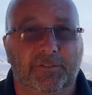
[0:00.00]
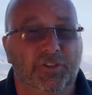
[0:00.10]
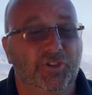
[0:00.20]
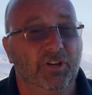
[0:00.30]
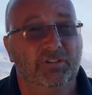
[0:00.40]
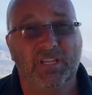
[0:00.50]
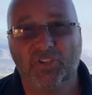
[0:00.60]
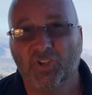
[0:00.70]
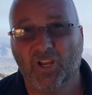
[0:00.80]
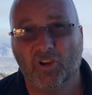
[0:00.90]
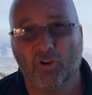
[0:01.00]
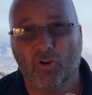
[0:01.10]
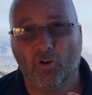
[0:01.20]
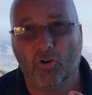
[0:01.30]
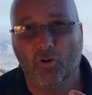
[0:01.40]
to share teaching
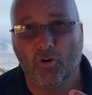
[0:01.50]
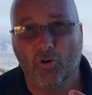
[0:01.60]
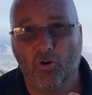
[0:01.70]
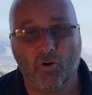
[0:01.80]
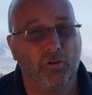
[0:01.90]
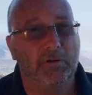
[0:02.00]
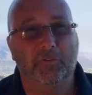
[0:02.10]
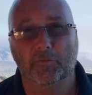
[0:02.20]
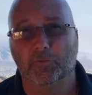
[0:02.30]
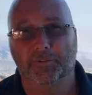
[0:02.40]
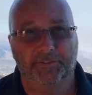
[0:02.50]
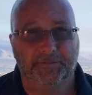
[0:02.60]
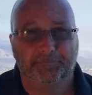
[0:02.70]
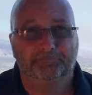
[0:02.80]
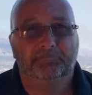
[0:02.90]
all around the world.
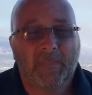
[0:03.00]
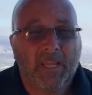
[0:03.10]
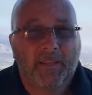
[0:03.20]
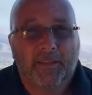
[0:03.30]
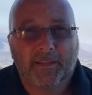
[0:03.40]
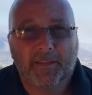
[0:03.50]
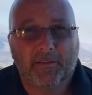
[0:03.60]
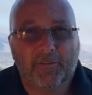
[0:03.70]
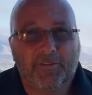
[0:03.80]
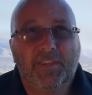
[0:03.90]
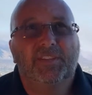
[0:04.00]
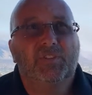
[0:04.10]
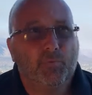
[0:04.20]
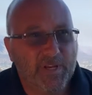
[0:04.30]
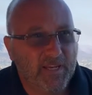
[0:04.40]

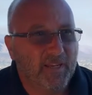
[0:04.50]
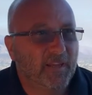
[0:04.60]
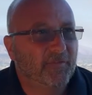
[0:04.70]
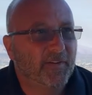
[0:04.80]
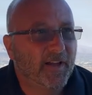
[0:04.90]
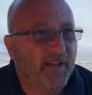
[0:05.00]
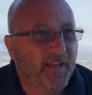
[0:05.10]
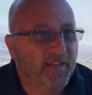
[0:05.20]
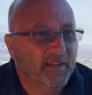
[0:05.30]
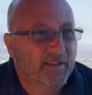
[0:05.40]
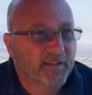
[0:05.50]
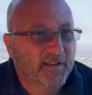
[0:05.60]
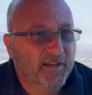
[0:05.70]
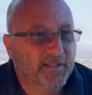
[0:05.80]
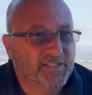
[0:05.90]
This week, if I
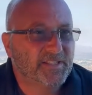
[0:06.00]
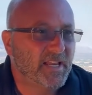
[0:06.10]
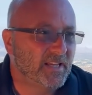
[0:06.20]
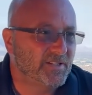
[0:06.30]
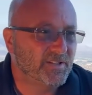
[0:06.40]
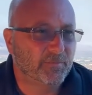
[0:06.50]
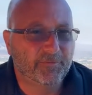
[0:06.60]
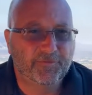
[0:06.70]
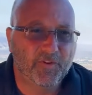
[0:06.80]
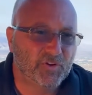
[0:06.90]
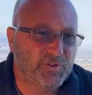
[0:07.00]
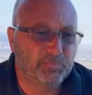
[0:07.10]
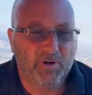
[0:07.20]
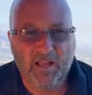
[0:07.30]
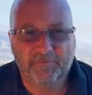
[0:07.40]
assess some false
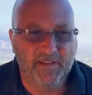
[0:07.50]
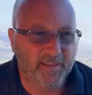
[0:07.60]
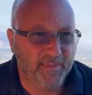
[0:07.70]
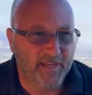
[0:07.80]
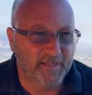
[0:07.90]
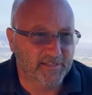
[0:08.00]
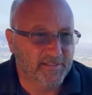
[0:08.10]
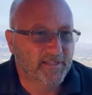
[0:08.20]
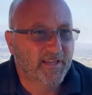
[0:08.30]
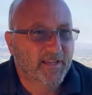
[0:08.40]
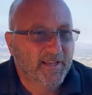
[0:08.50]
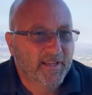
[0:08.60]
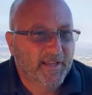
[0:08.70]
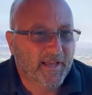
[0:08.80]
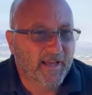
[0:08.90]
prophet things,
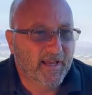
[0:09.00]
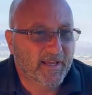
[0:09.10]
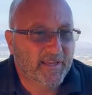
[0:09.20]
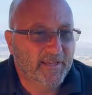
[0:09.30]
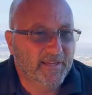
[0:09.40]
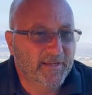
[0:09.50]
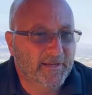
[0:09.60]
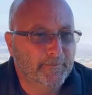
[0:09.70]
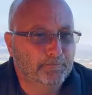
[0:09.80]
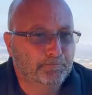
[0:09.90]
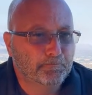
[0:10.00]
I